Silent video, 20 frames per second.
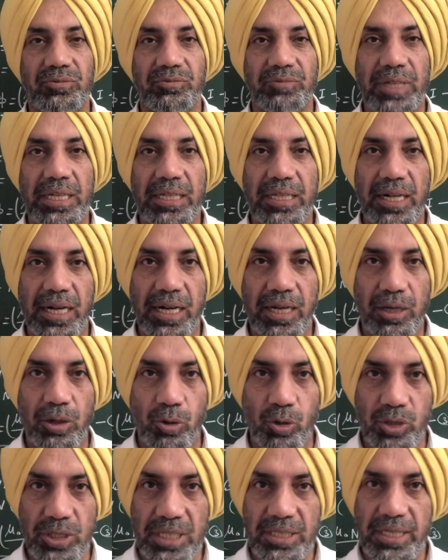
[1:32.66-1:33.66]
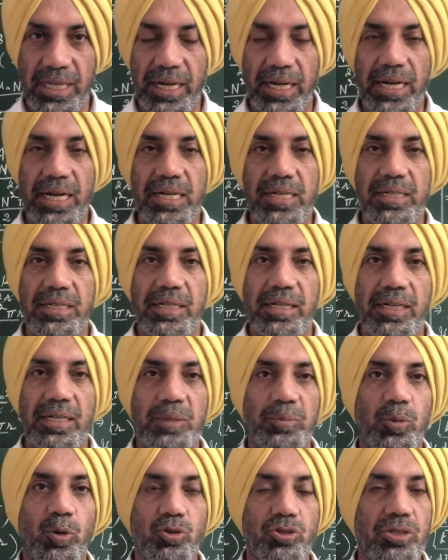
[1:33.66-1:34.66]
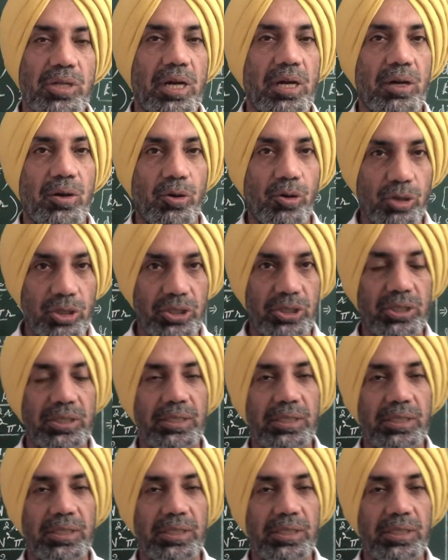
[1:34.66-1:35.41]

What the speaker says: When current grows in the circuit, it opposes the growth.